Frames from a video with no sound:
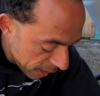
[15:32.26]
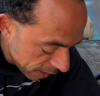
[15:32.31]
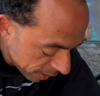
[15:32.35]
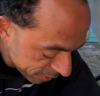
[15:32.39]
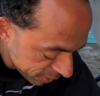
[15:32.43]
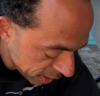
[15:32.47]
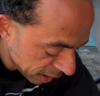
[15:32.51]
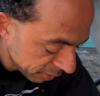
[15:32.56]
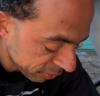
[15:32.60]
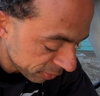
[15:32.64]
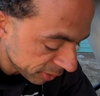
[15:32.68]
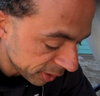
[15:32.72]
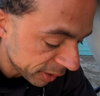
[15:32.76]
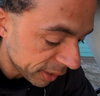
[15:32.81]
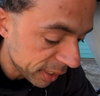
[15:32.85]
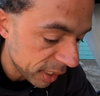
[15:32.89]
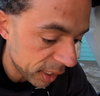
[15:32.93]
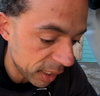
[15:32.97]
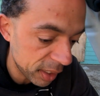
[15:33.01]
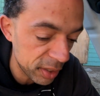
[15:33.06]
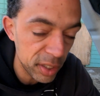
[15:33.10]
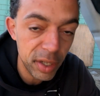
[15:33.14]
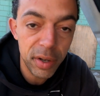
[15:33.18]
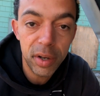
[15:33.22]
Definitely get
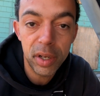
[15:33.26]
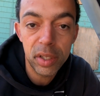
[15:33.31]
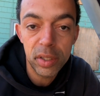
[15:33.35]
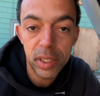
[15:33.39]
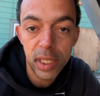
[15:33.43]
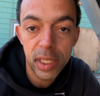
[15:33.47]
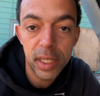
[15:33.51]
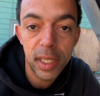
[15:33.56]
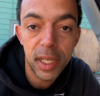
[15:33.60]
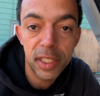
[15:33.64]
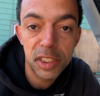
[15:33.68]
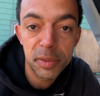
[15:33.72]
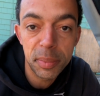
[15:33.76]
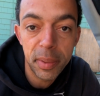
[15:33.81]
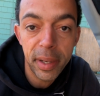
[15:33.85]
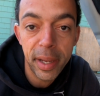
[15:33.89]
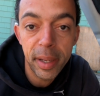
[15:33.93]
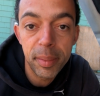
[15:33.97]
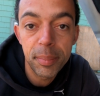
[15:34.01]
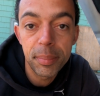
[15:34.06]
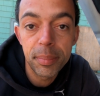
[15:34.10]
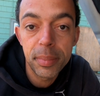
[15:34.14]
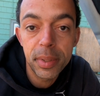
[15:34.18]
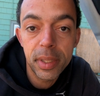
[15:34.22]
in there and clean that
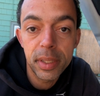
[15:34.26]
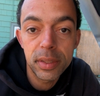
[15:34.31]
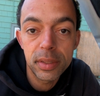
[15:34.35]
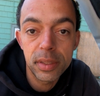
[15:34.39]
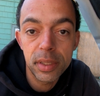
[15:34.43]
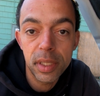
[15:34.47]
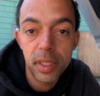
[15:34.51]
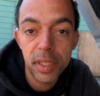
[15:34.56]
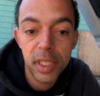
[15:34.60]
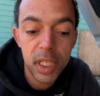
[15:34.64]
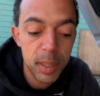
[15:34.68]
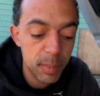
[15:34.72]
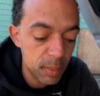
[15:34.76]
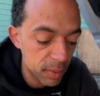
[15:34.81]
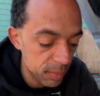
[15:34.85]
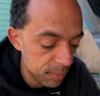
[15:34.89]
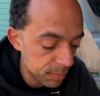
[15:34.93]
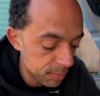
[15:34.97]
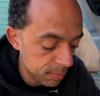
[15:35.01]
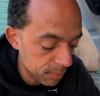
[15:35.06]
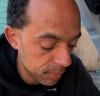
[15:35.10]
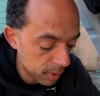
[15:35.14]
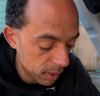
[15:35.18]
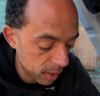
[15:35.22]
spot because it's going to keep it
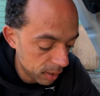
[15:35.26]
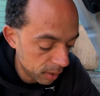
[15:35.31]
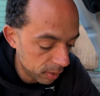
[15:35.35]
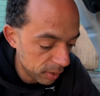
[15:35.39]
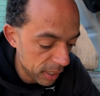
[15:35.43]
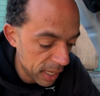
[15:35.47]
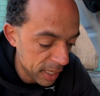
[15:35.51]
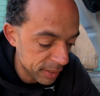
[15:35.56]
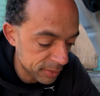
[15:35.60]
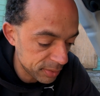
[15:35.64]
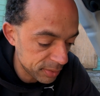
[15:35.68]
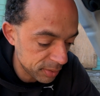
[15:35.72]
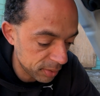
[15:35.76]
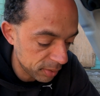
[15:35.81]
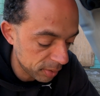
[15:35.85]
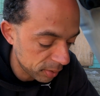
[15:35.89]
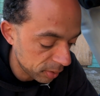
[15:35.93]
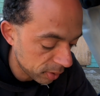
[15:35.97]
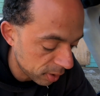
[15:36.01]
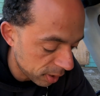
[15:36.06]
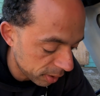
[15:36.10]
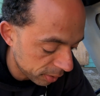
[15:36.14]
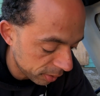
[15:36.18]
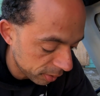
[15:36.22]
lasting a
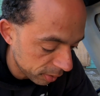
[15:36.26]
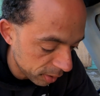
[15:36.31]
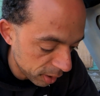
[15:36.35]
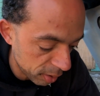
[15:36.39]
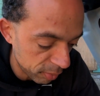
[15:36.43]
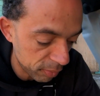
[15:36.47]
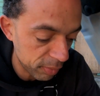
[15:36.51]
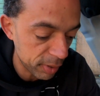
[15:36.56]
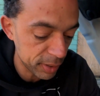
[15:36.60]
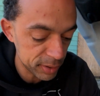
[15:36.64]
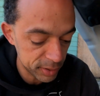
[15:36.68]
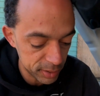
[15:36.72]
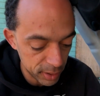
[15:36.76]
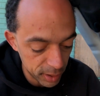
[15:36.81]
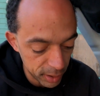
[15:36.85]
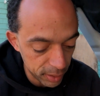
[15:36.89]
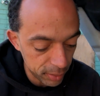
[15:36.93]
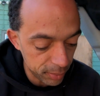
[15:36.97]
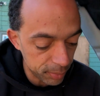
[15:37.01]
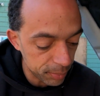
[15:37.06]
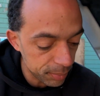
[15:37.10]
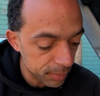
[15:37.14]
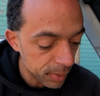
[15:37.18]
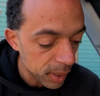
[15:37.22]
little longer, not rusting
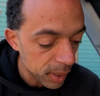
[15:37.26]
out.